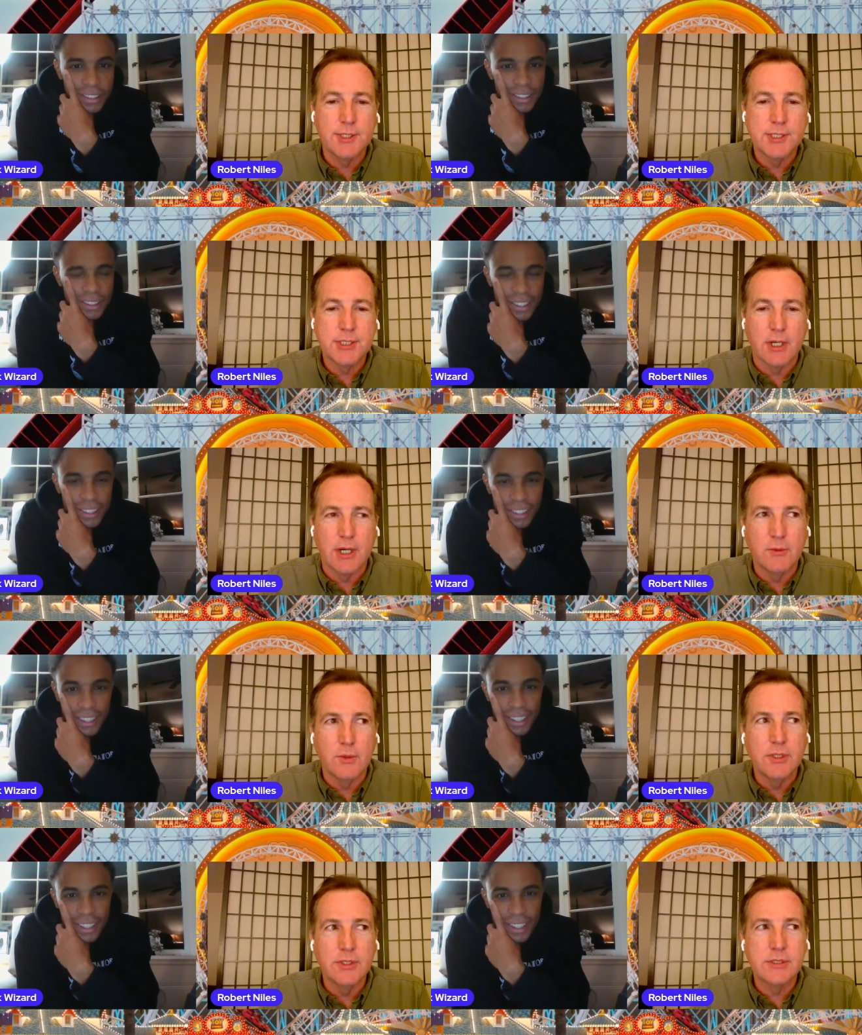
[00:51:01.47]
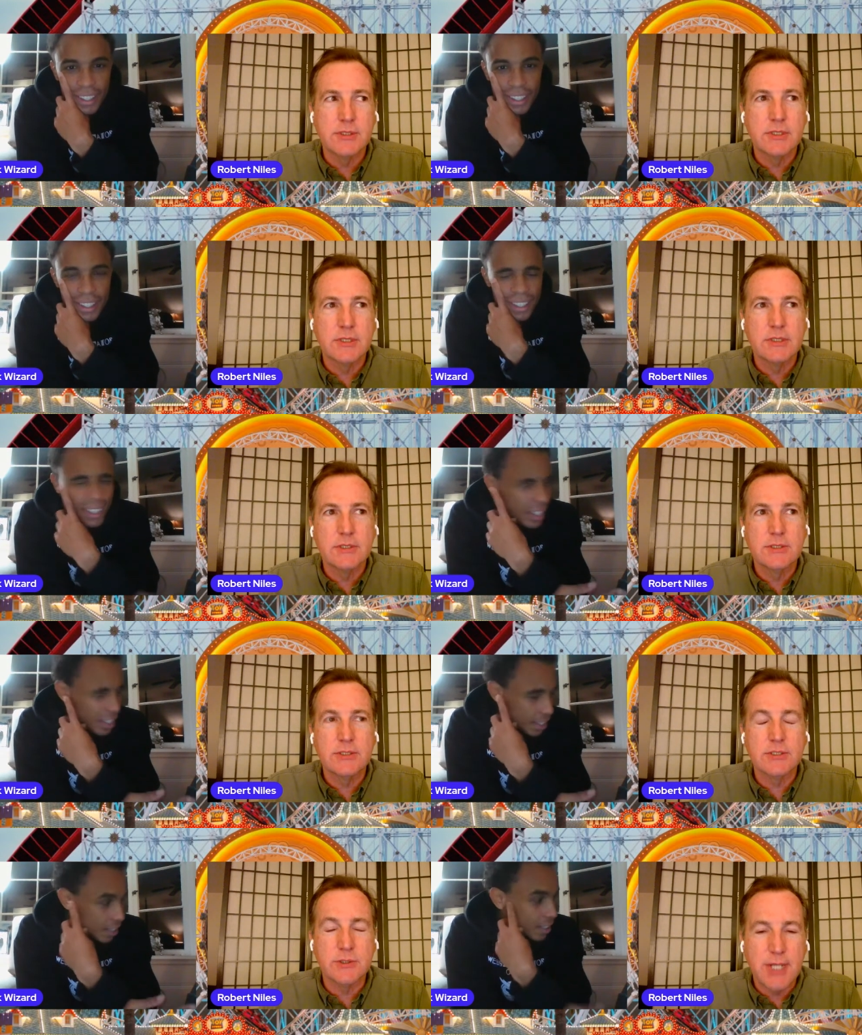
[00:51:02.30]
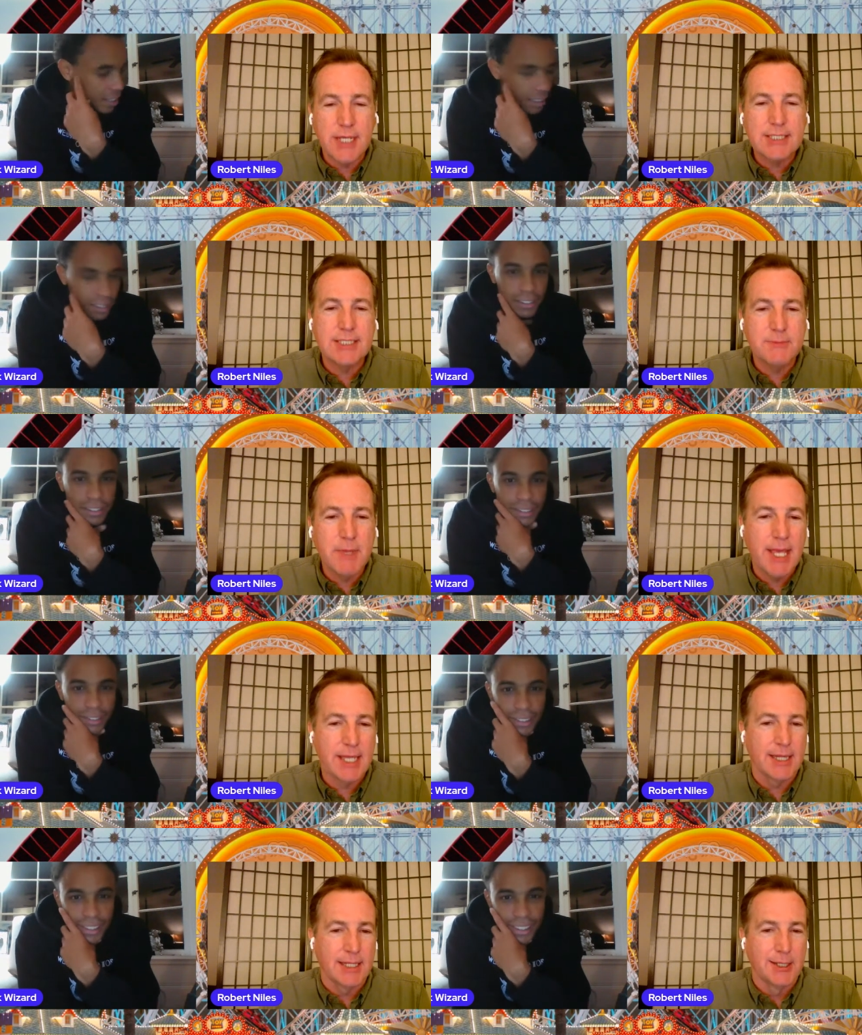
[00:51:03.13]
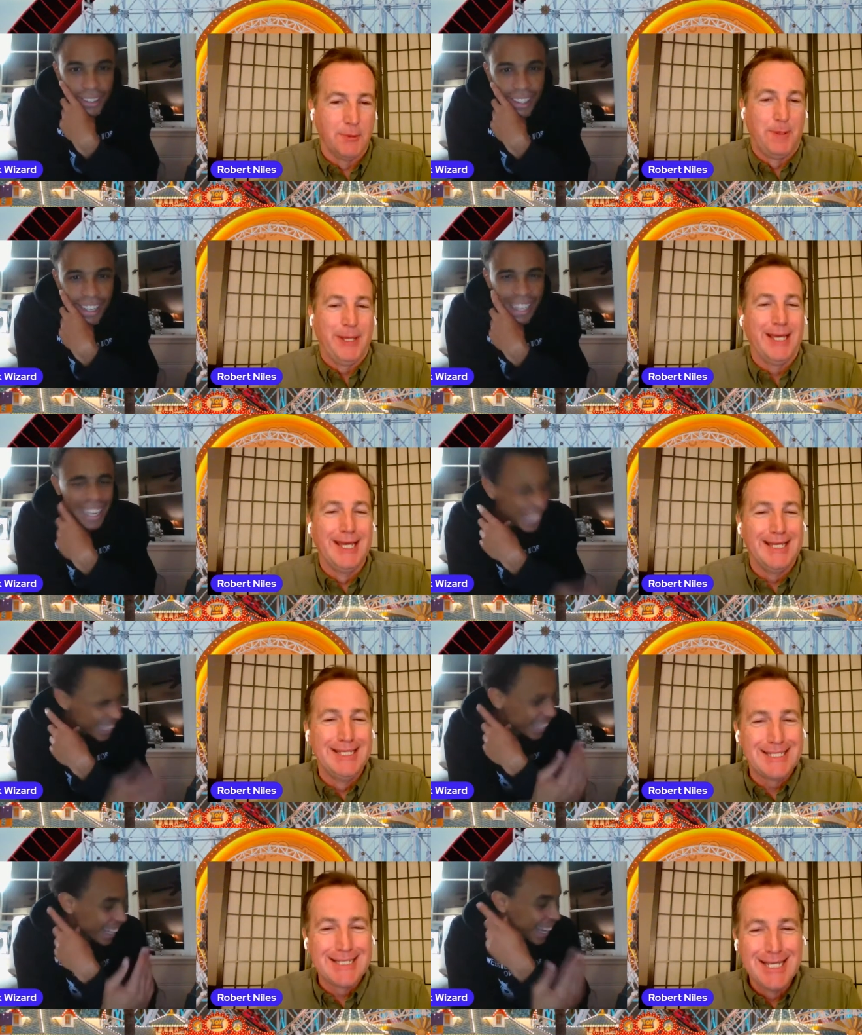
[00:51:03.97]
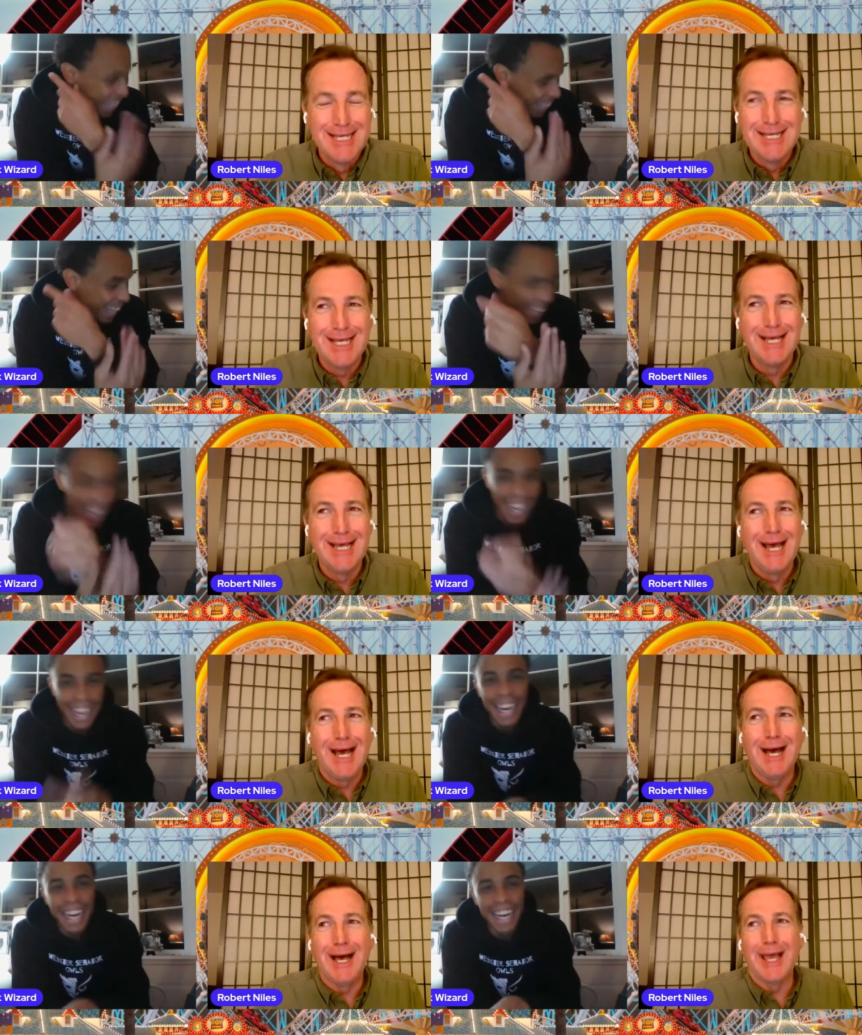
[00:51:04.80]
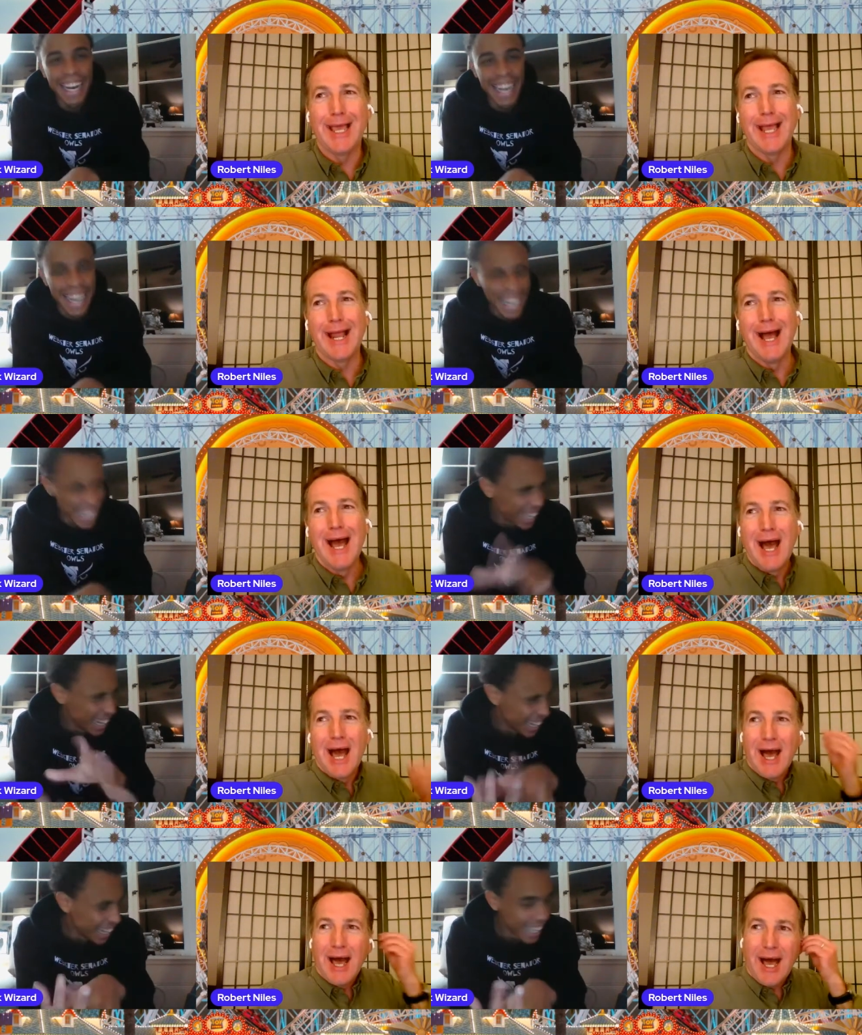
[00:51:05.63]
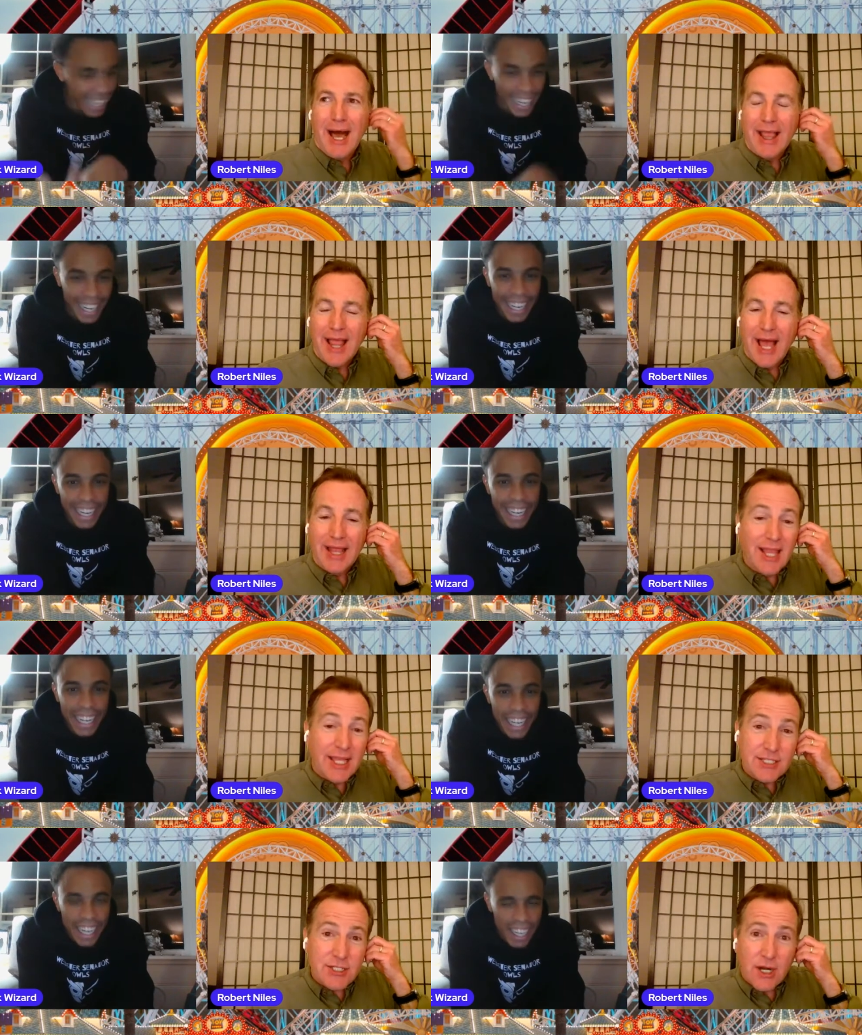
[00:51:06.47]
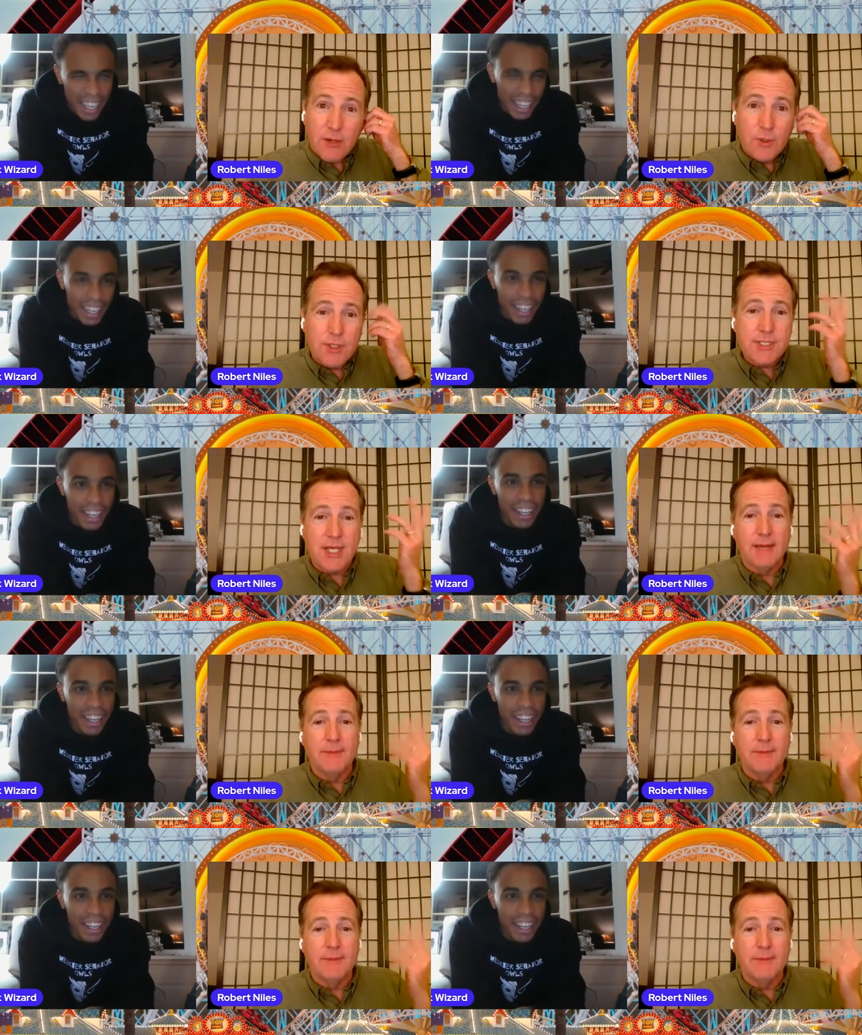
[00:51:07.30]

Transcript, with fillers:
Speaker 1: Star Wars stresses me out a little bit. I, I, I like Star Wars. I,